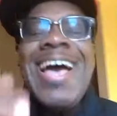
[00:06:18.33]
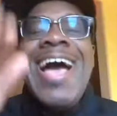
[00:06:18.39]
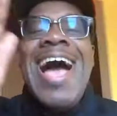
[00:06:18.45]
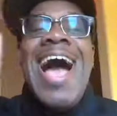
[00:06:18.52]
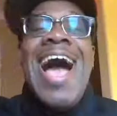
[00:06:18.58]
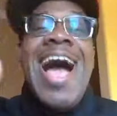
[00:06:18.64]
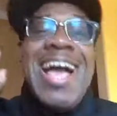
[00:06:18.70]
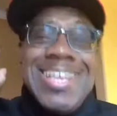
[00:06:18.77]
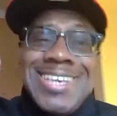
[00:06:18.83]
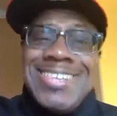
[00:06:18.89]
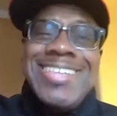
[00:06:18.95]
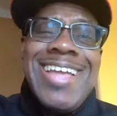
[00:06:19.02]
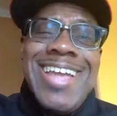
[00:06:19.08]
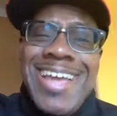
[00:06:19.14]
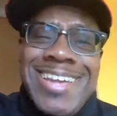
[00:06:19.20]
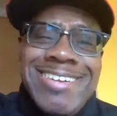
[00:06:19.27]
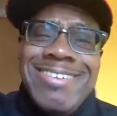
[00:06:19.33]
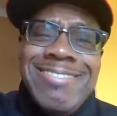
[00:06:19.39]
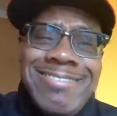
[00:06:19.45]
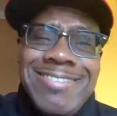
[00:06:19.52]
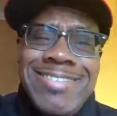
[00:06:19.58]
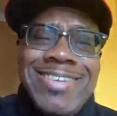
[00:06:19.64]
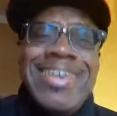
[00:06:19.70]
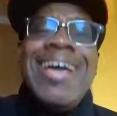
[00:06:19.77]
I stand
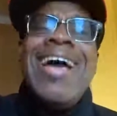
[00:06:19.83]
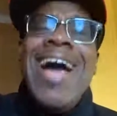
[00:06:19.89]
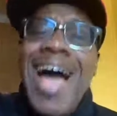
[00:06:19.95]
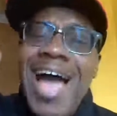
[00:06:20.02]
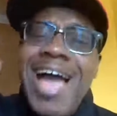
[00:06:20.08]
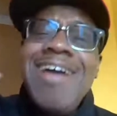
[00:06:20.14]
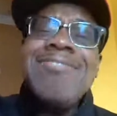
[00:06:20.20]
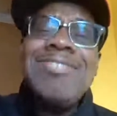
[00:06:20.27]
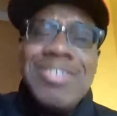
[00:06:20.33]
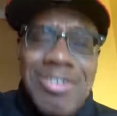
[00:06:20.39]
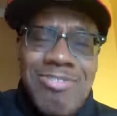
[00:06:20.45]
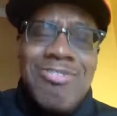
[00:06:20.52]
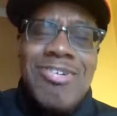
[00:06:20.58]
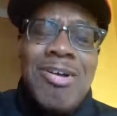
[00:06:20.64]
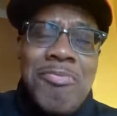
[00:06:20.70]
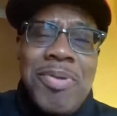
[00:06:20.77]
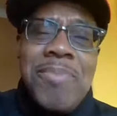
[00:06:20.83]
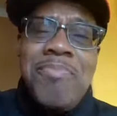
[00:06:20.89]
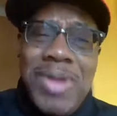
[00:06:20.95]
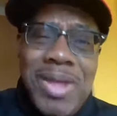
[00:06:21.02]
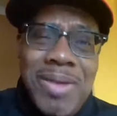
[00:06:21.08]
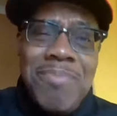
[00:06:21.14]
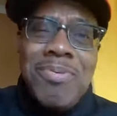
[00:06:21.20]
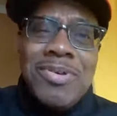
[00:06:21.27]
guilty. I have shown up at
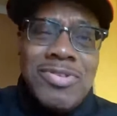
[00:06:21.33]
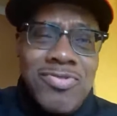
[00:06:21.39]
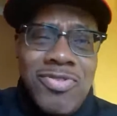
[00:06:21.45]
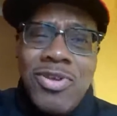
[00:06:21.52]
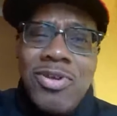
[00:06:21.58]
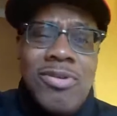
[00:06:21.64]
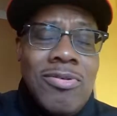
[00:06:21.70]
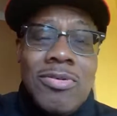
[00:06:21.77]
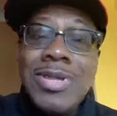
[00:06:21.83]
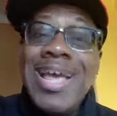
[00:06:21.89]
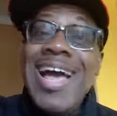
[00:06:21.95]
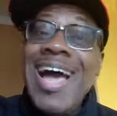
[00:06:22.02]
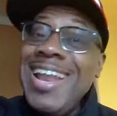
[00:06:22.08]
people's funerals